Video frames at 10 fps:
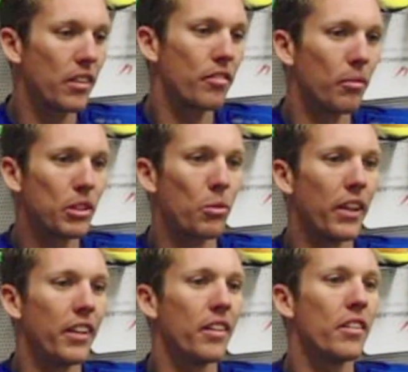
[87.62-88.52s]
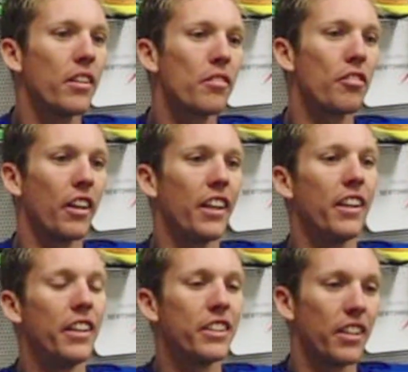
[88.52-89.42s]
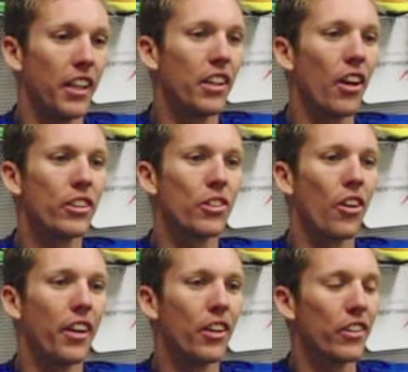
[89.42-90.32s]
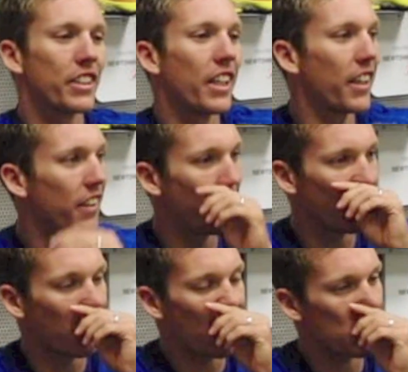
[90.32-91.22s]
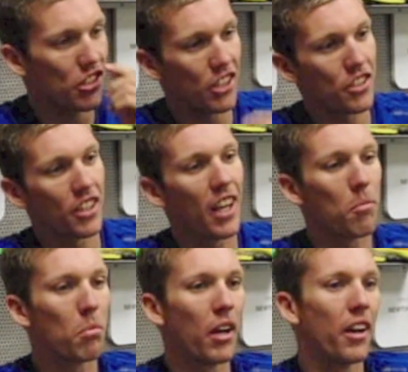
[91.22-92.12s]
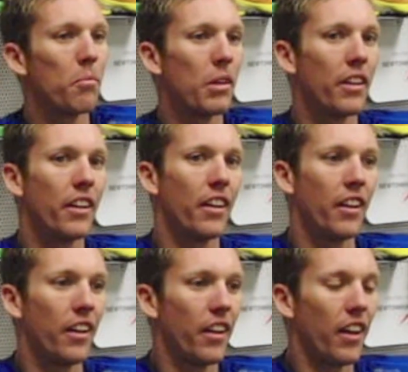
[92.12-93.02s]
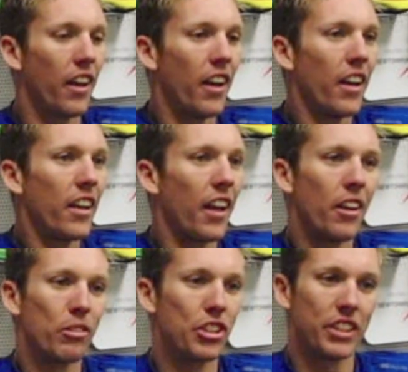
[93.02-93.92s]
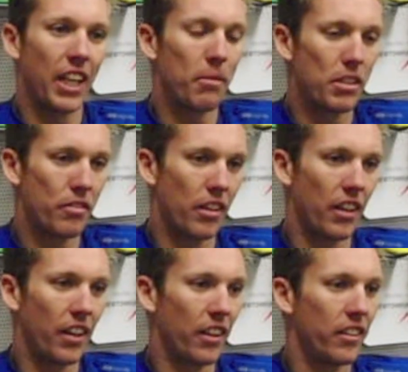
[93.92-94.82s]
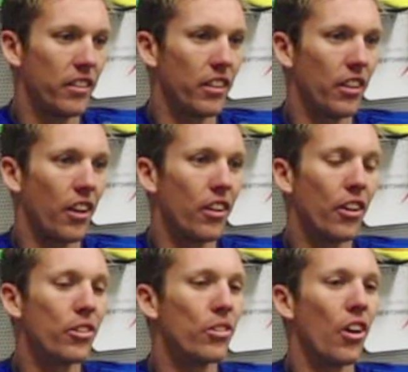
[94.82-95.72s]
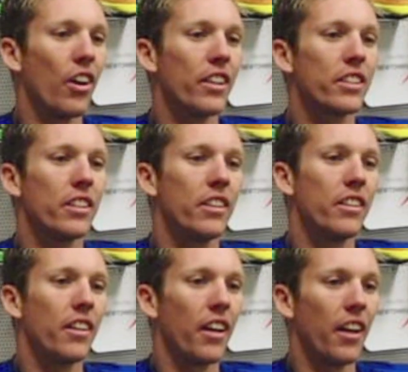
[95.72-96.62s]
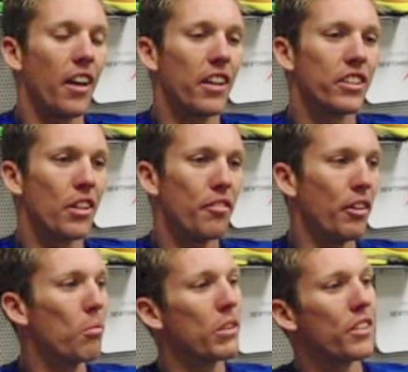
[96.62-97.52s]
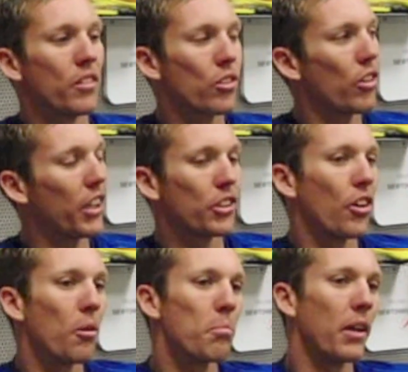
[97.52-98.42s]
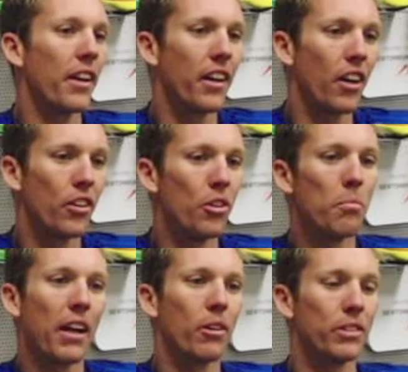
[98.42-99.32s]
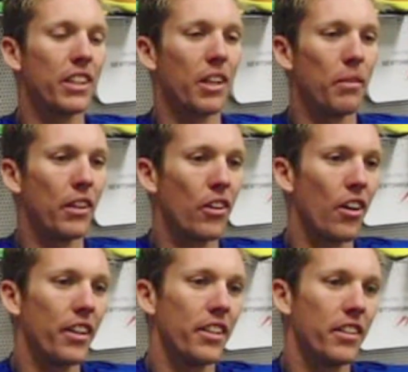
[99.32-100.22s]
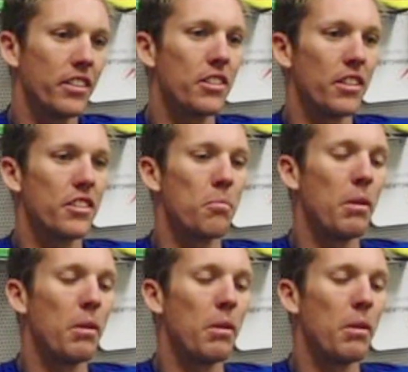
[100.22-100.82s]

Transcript: from Sweden, Freddie. He goes all right. He got second there last year to Cam Brown, and there was just heaps of local guys. Yeah. So the field wasn't crash hot, but I knew Macca was going to be the guy to